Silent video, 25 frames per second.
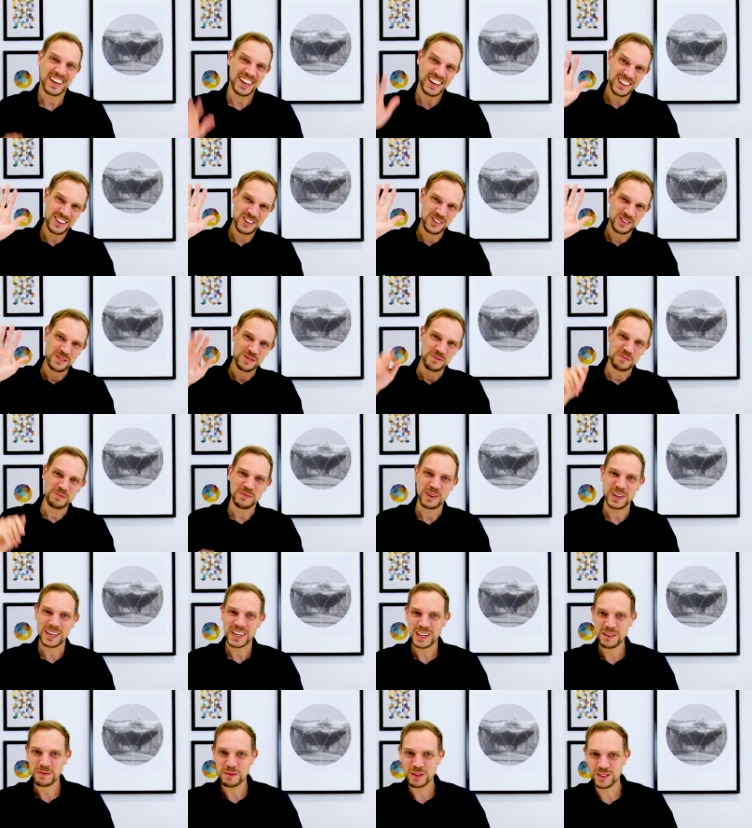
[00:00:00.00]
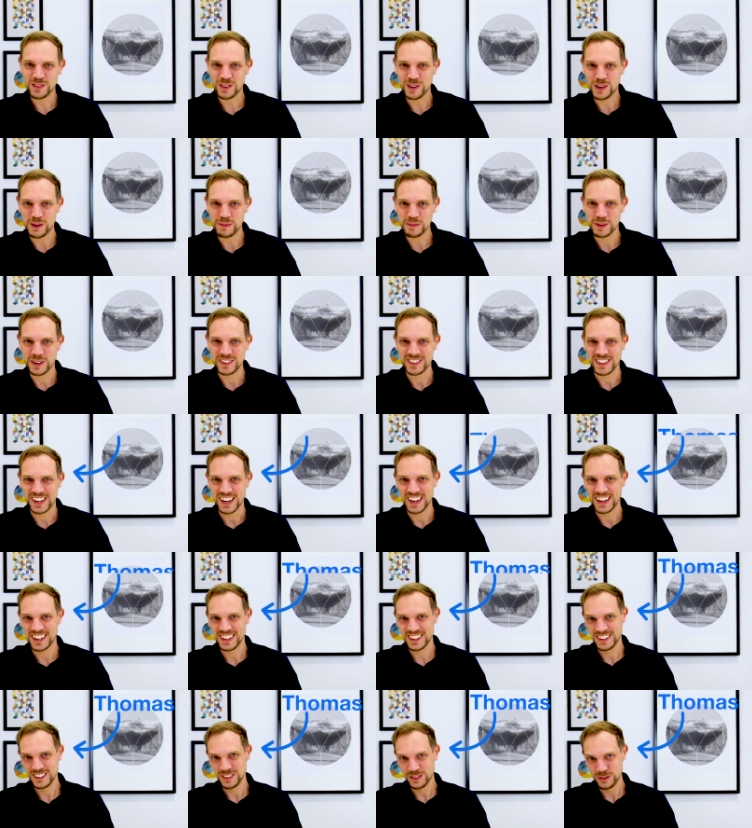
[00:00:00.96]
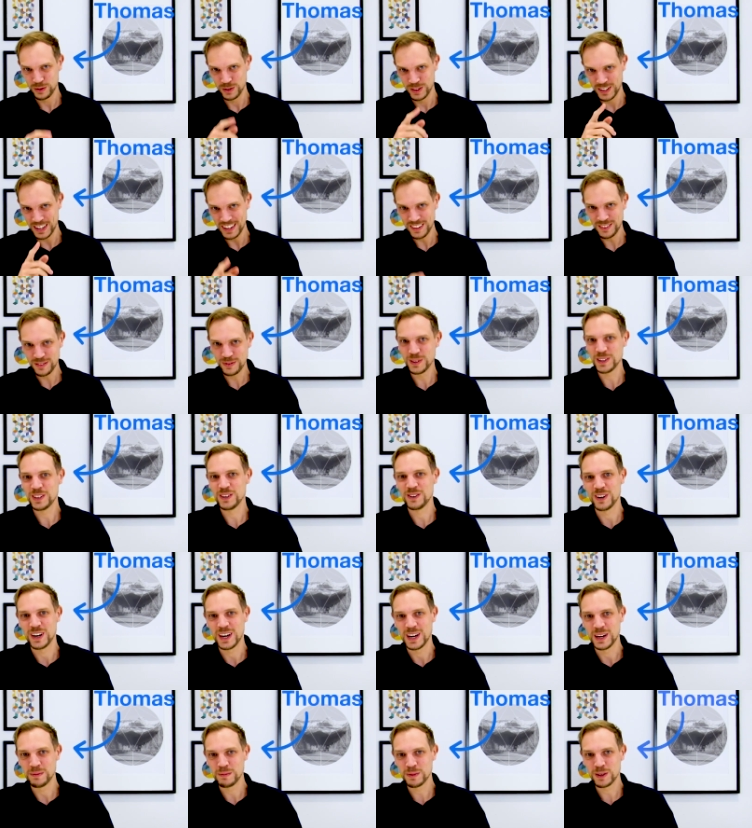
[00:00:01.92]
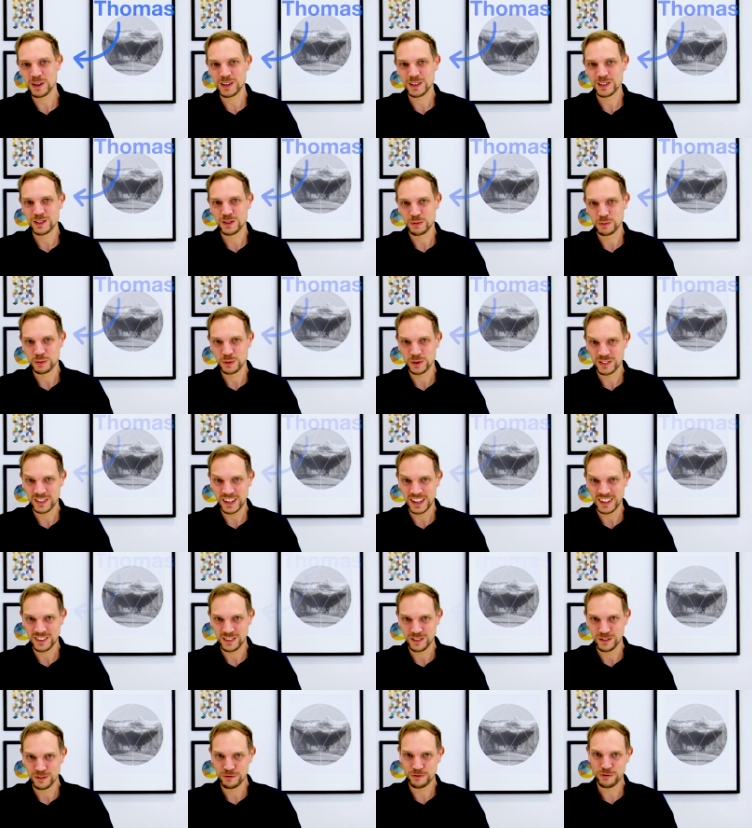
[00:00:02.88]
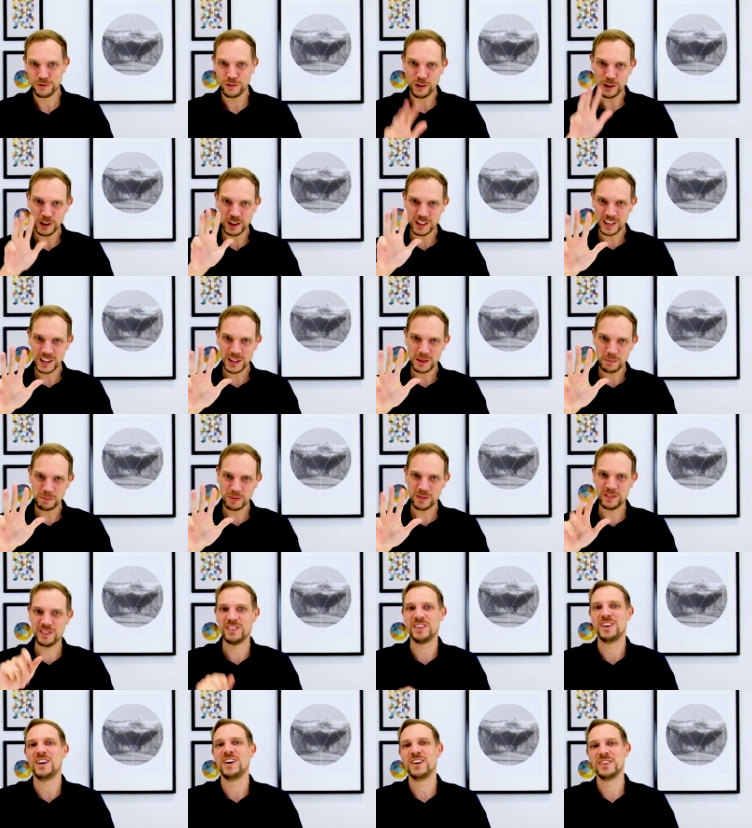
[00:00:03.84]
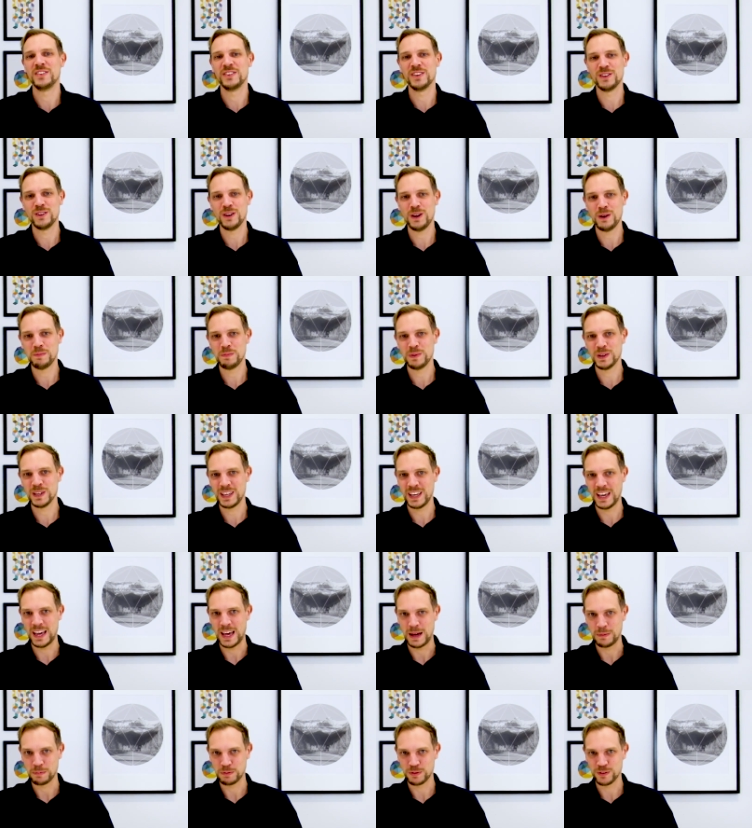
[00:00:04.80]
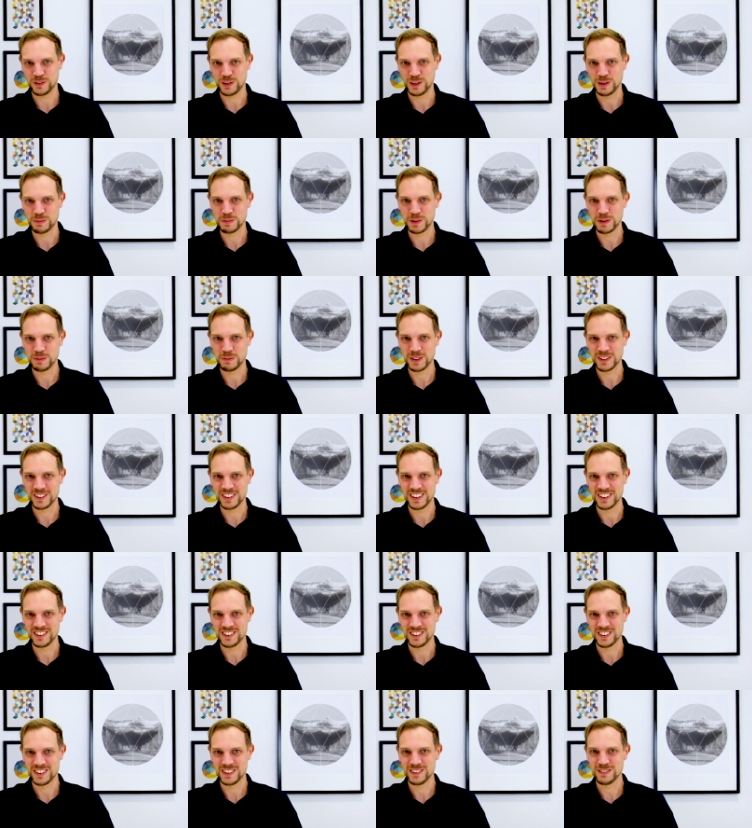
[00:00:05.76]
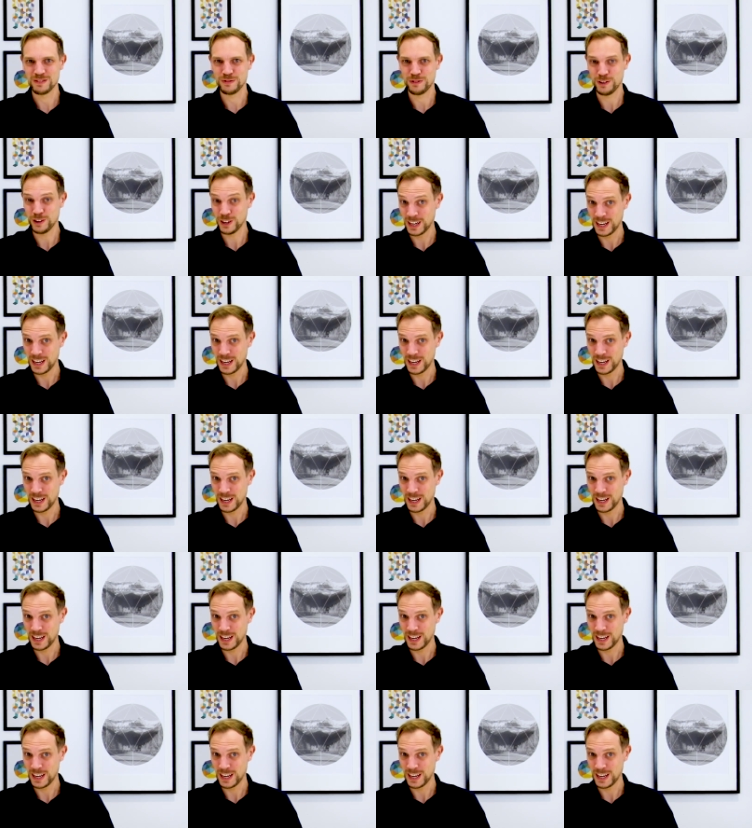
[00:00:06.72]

Hello, my name is Thomas, and in today's video I'm going to present you 4 tips on the topic App Store optimization for